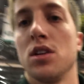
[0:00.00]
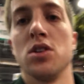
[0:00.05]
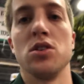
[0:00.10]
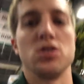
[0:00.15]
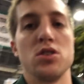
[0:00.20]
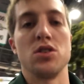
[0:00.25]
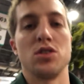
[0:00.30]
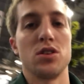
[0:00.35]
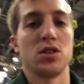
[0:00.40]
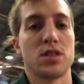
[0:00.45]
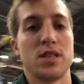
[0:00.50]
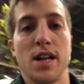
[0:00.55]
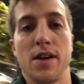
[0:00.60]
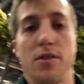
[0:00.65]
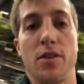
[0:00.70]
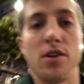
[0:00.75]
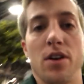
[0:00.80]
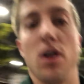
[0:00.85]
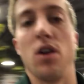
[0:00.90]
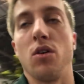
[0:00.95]
you just
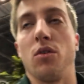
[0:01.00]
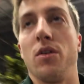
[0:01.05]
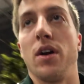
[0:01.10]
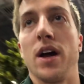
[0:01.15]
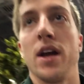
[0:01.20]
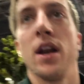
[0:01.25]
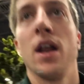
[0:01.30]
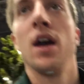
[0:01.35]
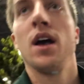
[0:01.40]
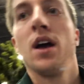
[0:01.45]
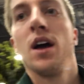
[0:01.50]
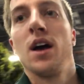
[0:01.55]
never know, right?